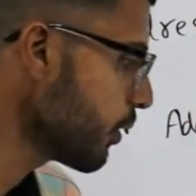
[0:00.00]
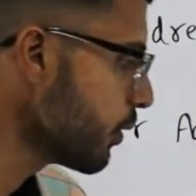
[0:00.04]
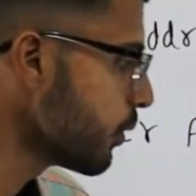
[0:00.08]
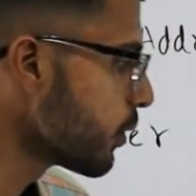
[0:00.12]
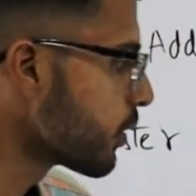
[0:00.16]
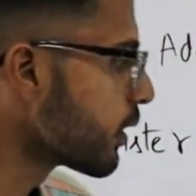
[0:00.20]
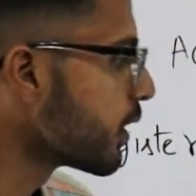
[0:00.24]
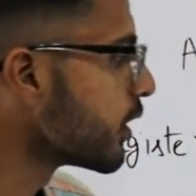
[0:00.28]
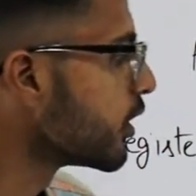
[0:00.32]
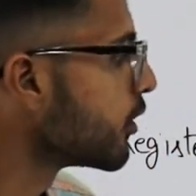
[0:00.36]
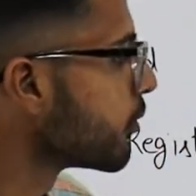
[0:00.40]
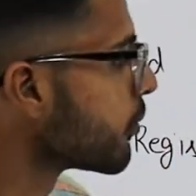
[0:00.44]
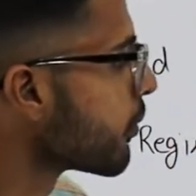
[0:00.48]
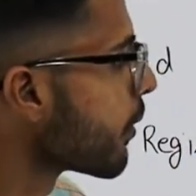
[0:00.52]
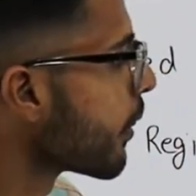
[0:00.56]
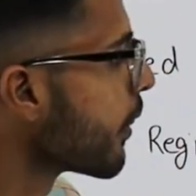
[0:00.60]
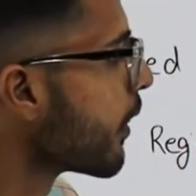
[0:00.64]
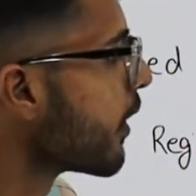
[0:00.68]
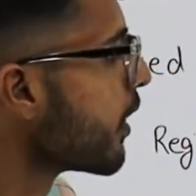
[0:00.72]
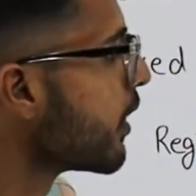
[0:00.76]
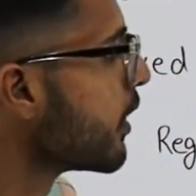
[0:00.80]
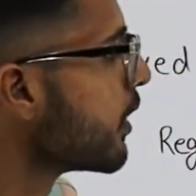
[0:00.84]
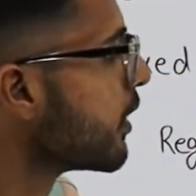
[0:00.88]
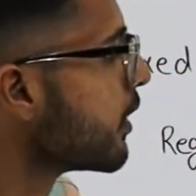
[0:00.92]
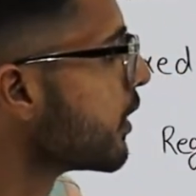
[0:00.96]
Okay.
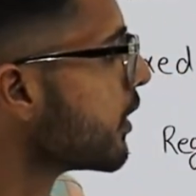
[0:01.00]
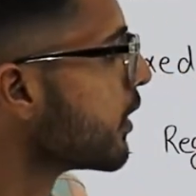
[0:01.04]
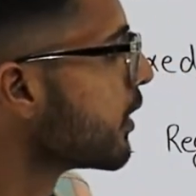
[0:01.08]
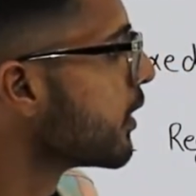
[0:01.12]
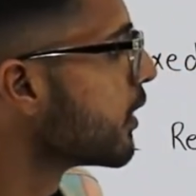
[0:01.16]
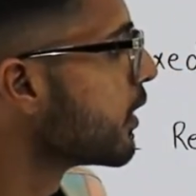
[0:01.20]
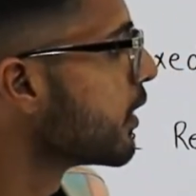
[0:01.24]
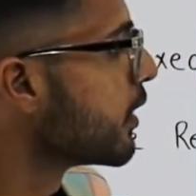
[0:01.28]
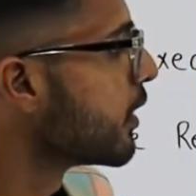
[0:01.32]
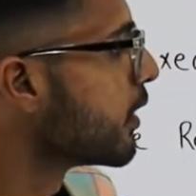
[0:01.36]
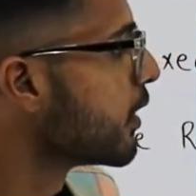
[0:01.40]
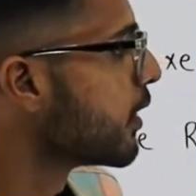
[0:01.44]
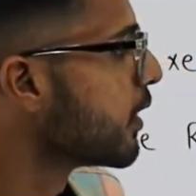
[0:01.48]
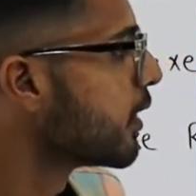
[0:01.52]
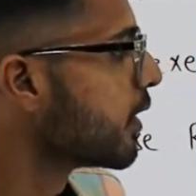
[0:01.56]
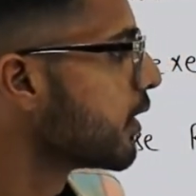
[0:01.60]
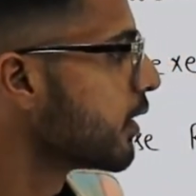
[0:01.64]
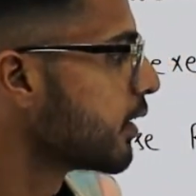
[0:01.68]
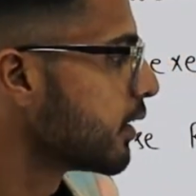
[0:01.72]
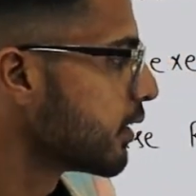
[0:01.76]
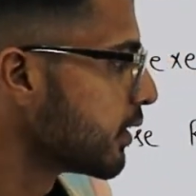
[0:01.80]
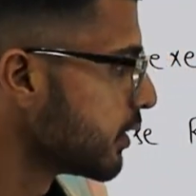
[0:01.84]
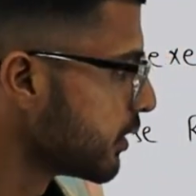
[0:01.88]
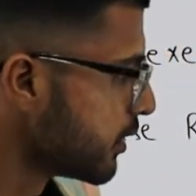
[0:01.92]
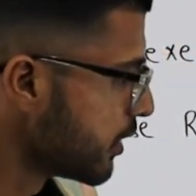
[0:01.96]

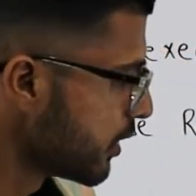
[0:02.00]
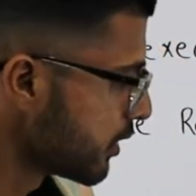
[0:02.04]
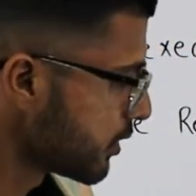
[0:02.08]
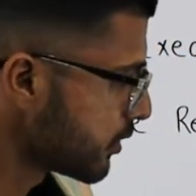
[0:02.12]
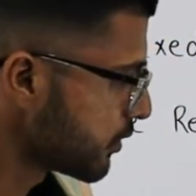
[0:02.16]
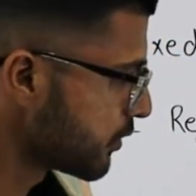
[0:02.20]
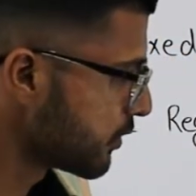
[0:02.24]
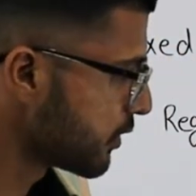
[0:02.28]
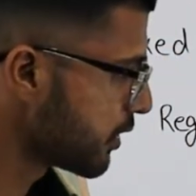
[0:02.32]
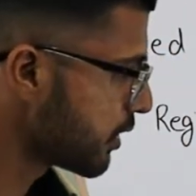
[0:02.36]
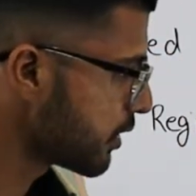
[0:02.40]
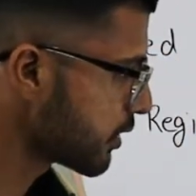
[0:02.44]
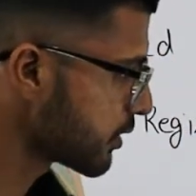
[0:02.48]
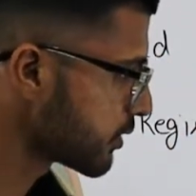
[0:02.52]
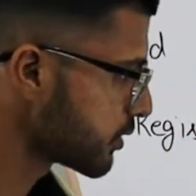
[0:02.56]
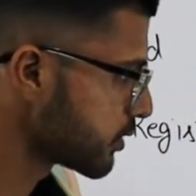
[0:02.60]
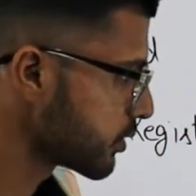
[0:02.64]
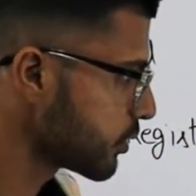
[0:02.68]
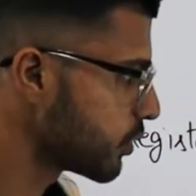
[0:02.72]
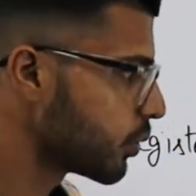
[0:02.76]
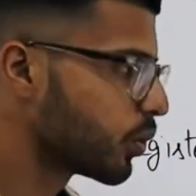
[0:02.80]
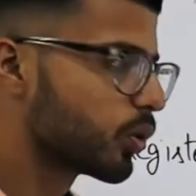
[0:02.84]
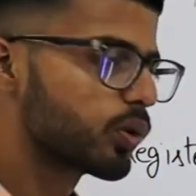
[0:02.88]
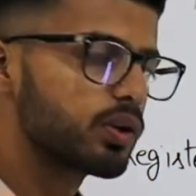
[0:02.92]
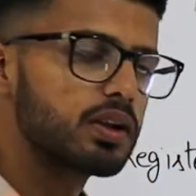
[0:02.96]
This
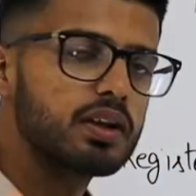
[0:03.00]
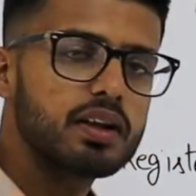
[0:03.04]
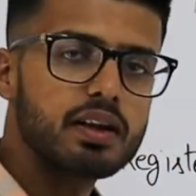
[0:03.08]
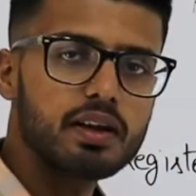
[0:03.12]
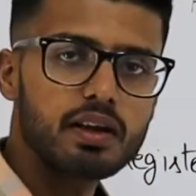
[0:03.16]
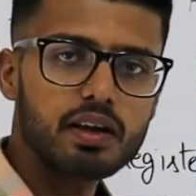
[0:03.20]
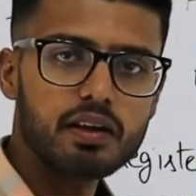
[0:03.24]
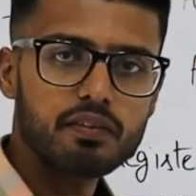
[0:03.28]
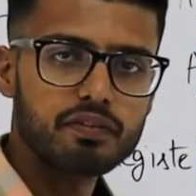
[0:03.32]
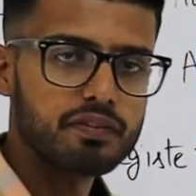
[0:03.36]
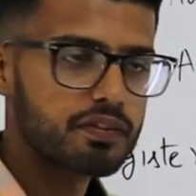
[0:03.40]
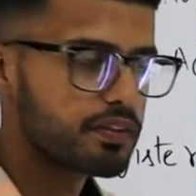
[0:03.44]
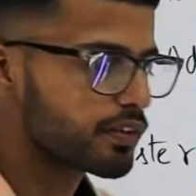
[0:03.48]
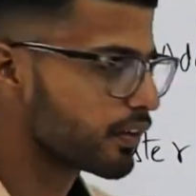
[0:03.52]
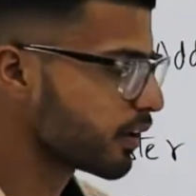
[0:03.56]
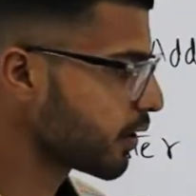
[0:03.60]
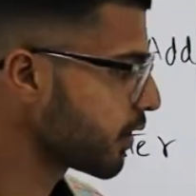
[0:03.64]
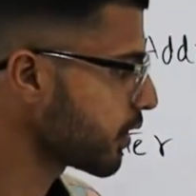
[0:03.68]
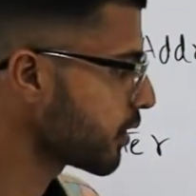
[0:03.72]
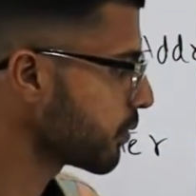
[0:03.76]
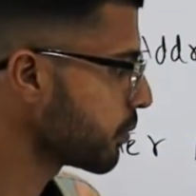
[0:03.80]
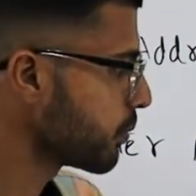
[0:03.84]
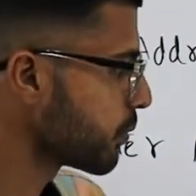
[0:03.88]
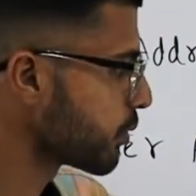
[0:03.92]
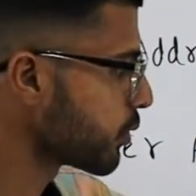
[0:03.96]
works only if
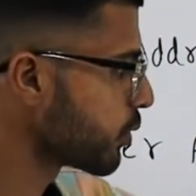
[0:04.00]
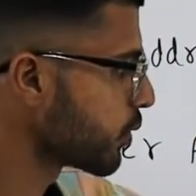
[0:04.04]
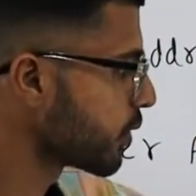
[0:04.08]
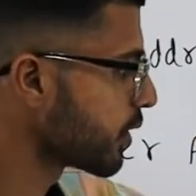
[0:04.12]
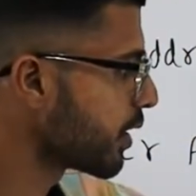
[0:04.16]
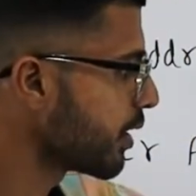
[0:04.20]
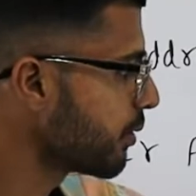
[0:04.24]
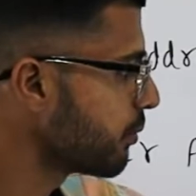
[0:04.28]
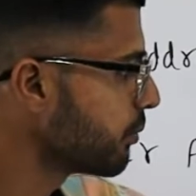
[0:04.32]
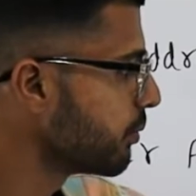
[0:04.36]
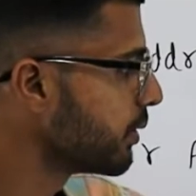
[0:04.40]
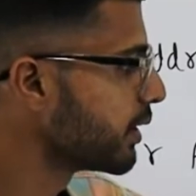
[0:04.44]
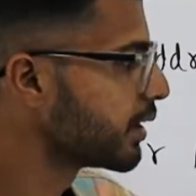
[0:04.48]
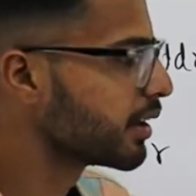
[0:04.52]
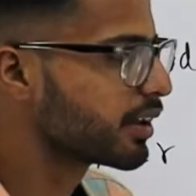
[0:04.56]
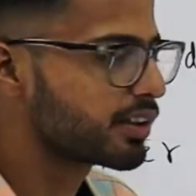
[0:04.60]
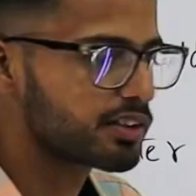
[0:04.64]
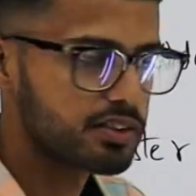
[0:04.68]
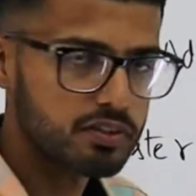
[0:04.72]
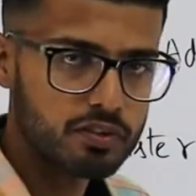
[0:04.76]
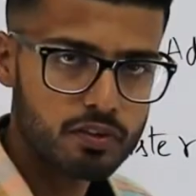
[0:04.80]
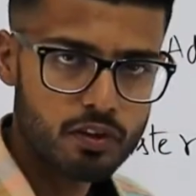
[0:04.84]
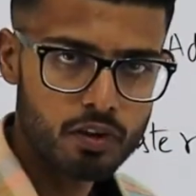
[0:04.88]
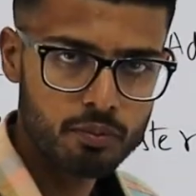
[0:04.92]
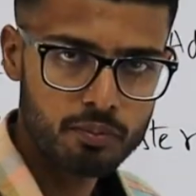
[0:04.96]
your program
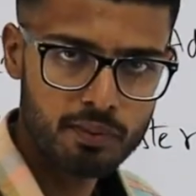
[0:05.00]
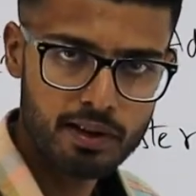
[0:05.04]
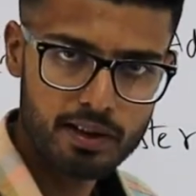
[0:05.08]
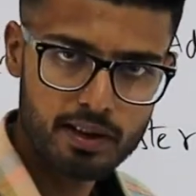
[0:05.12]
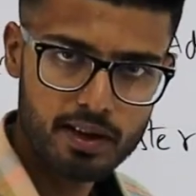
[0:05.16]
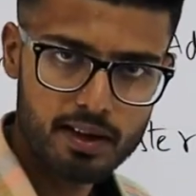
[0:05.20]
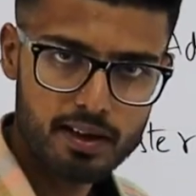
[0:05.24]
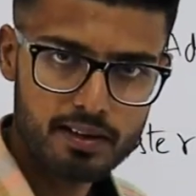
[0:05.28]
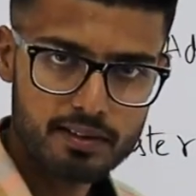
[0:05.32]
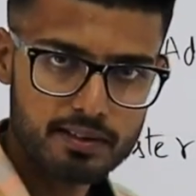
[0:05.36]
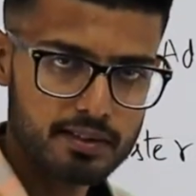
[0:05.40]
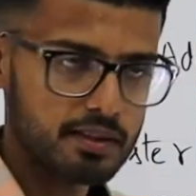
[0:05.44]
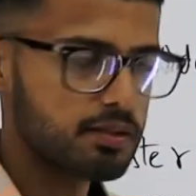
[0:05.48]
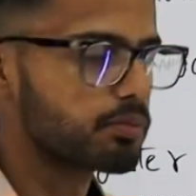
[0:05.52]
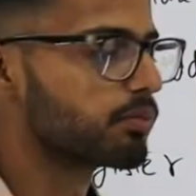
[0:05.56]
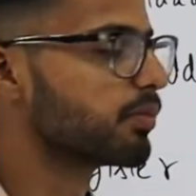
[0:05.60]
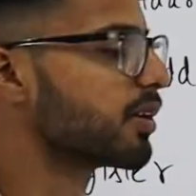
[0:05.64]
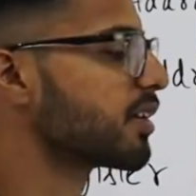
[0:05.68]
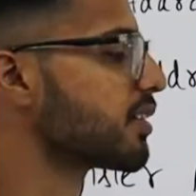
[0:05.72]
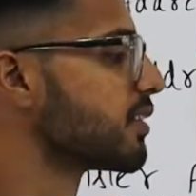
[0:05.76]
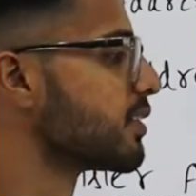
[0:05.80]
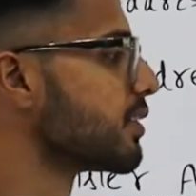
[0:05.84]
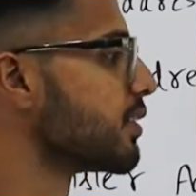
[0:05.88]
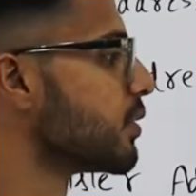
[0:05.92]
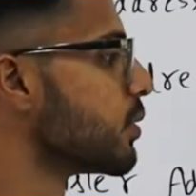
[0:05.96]
begins from address
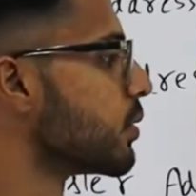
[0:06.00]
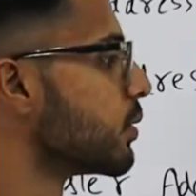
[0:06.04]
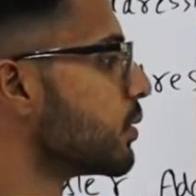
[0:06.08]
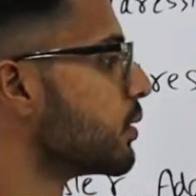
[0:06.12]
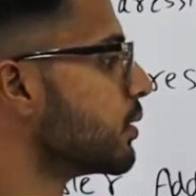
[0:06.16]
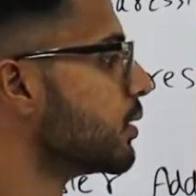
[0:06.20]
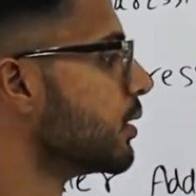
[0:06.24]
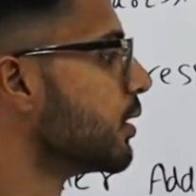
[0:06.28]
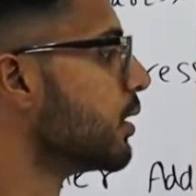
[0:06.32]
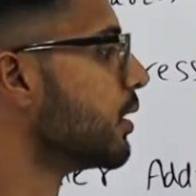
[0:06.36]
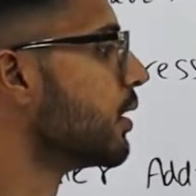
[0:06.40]
number 0.